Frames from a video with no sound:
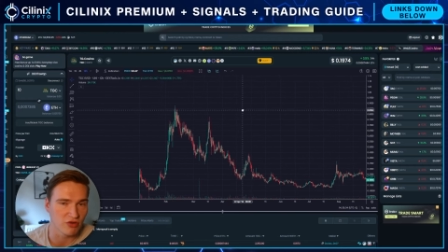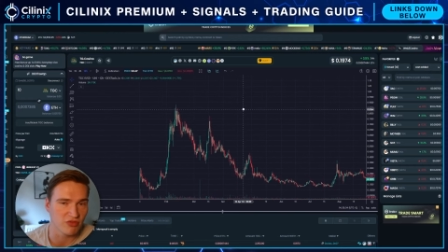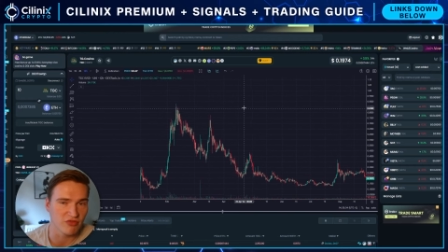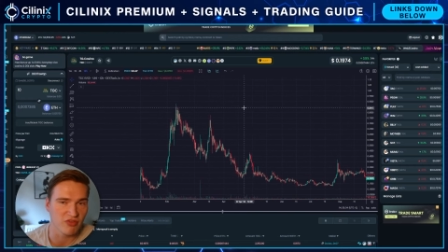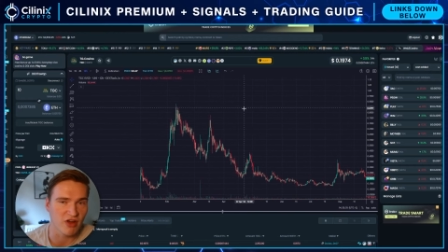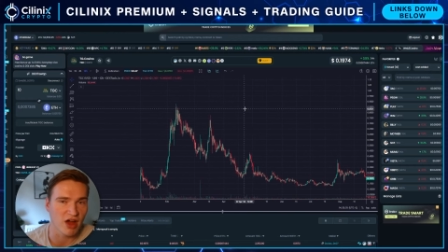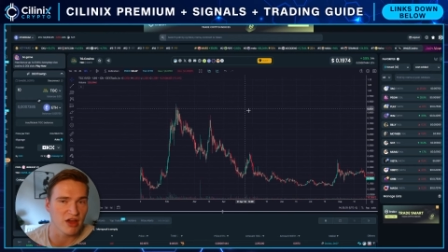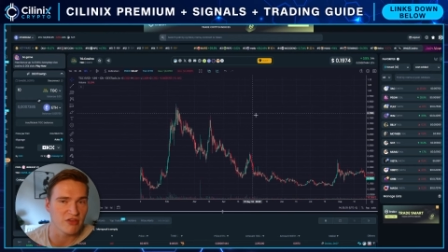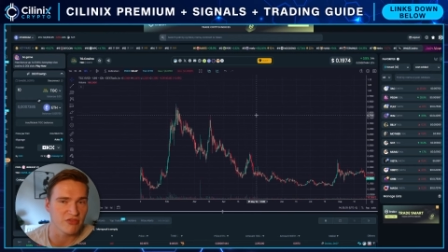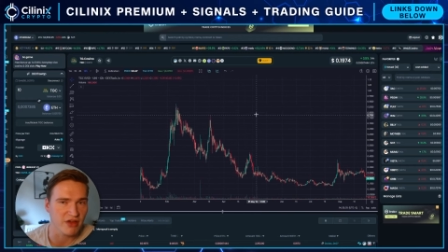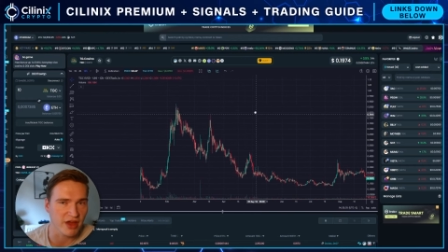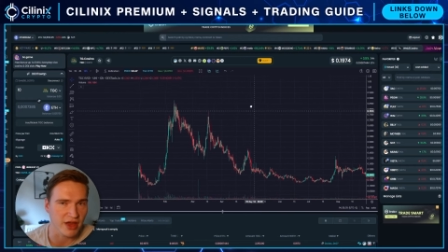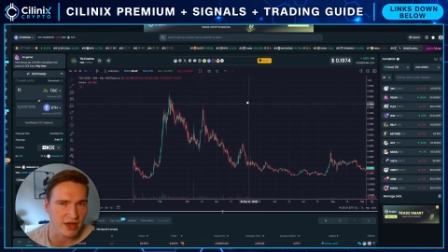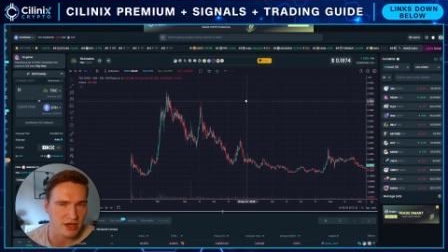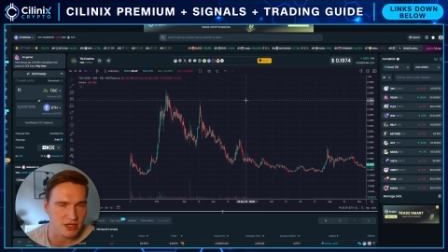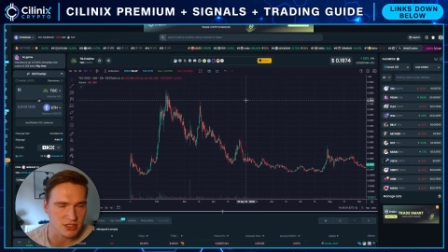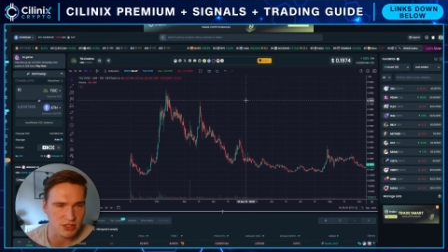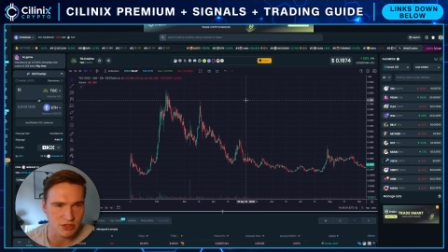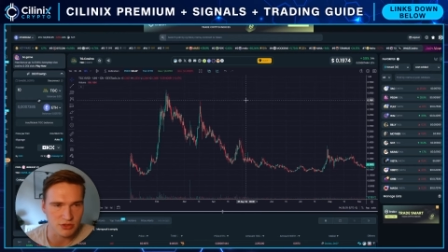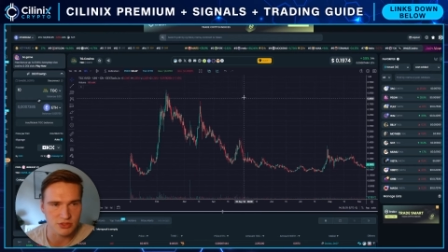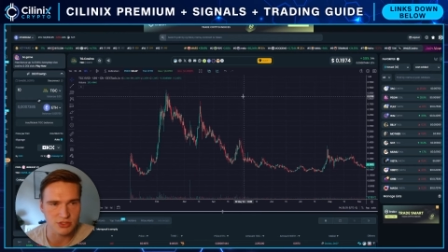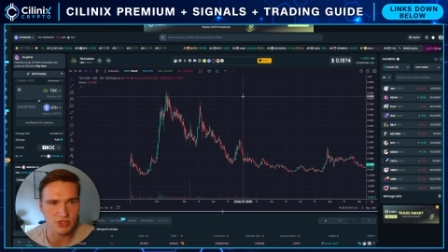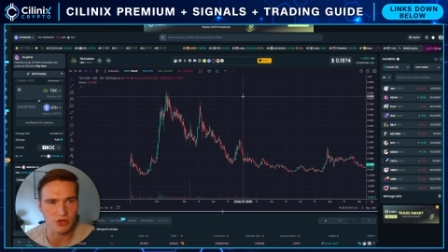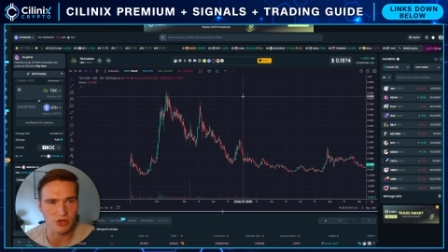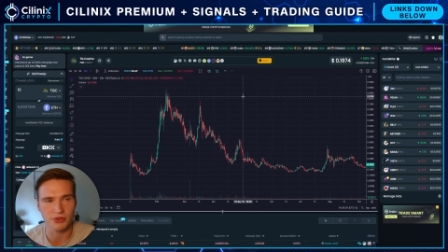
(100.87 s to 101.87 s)
or five x
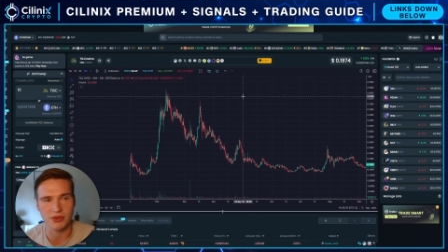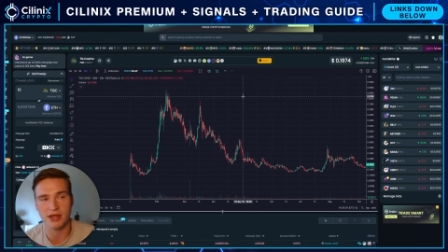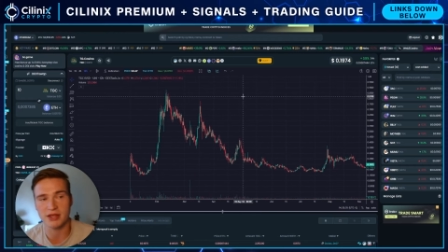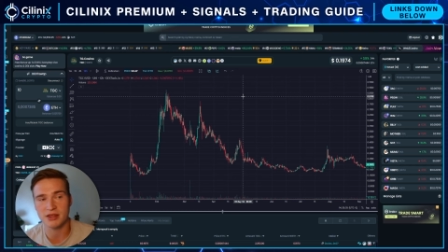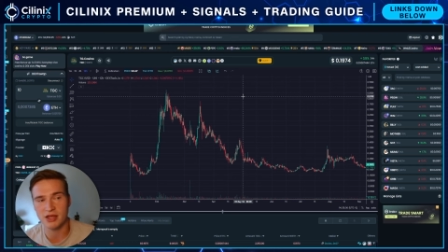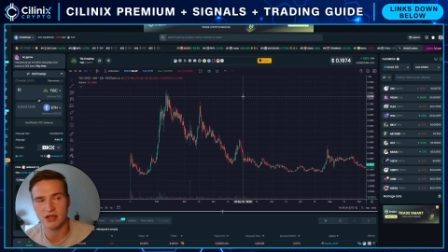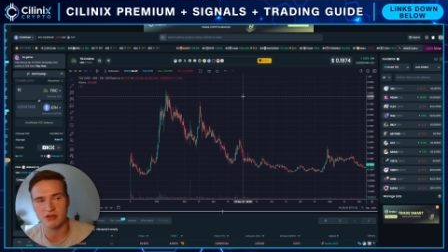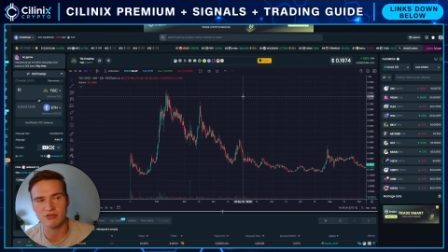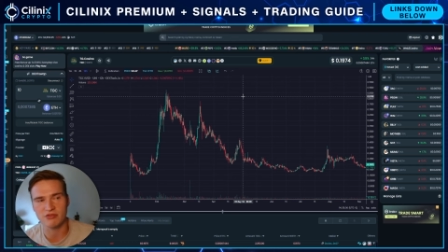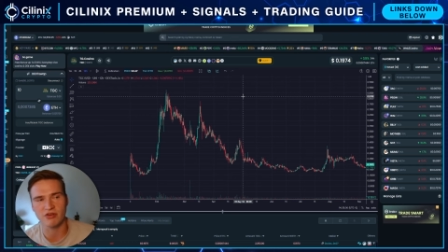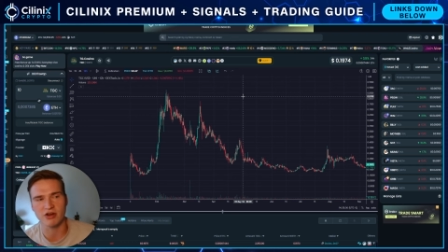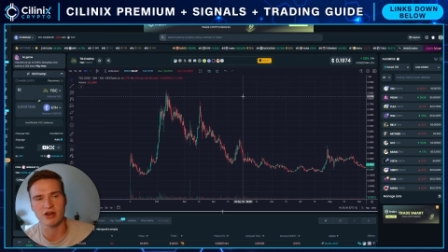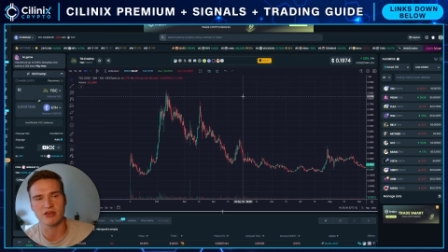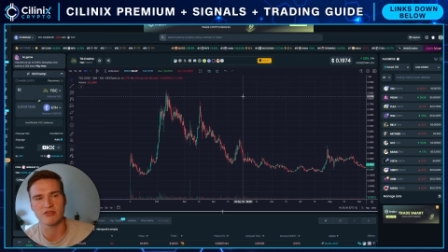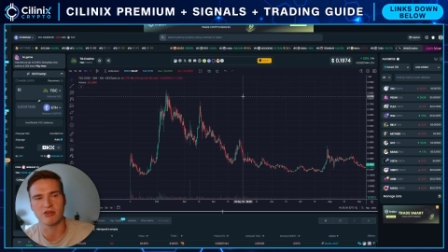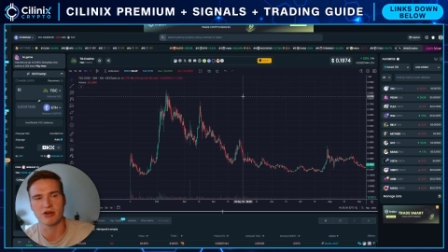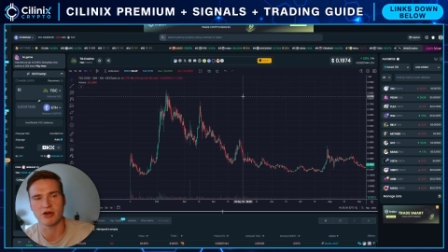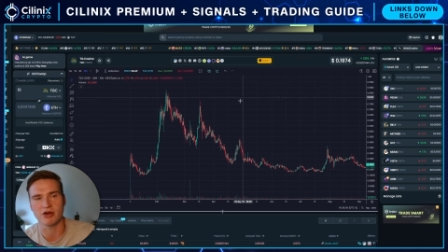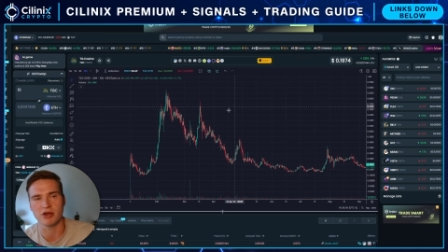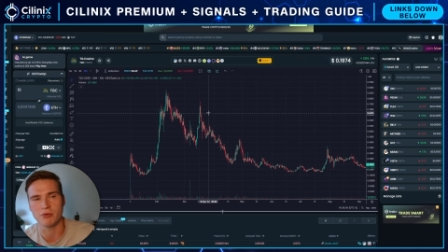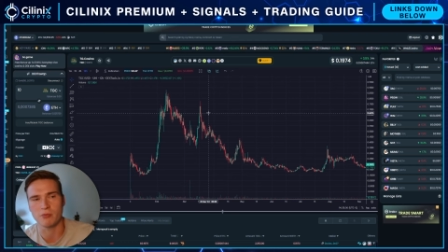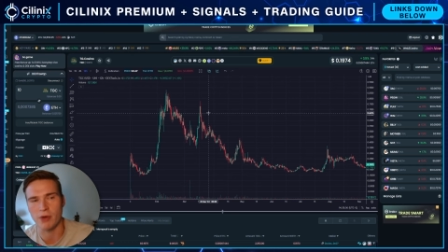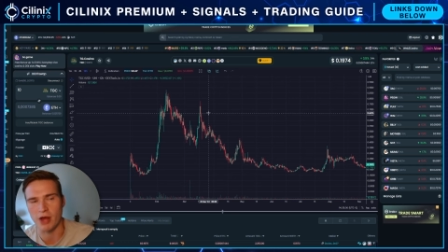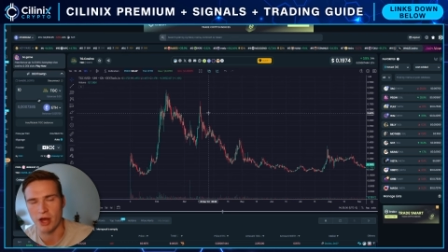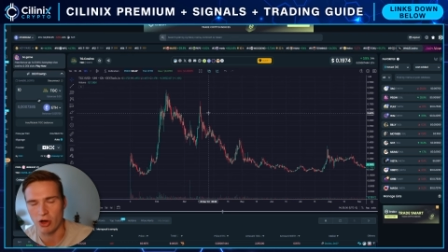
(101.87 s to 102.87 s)
so so that did very
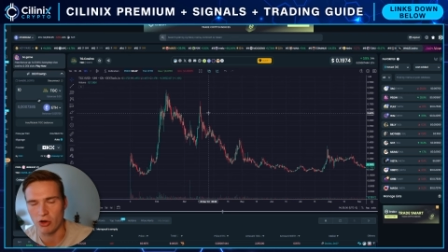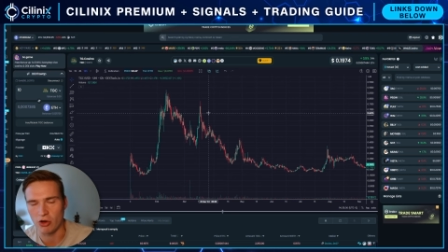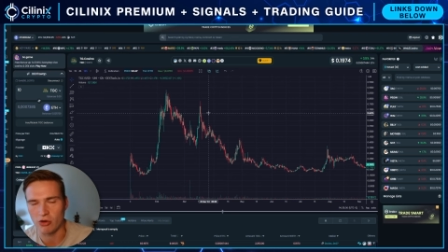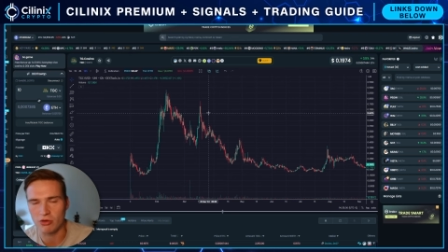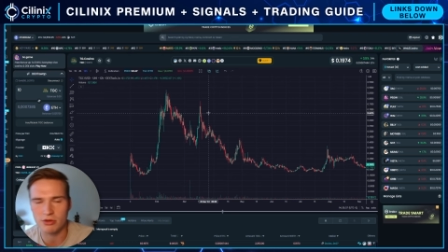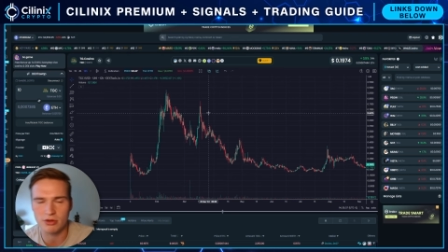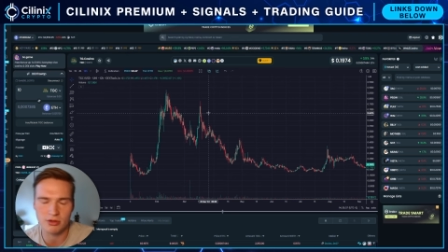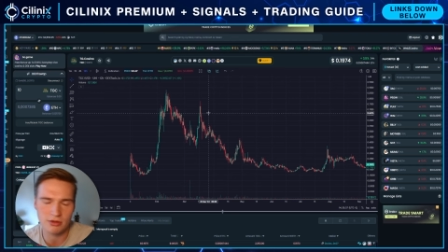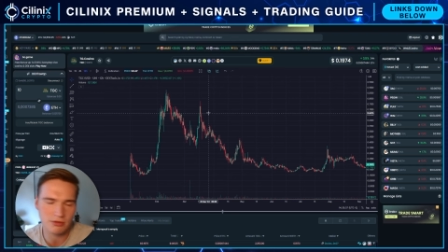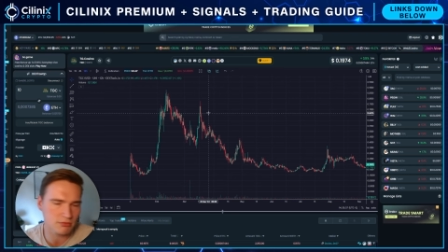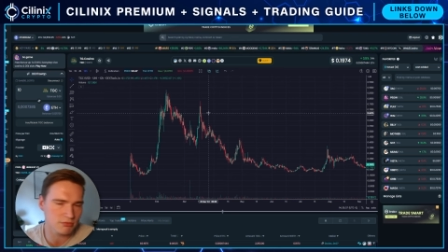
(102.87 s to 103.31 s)
very well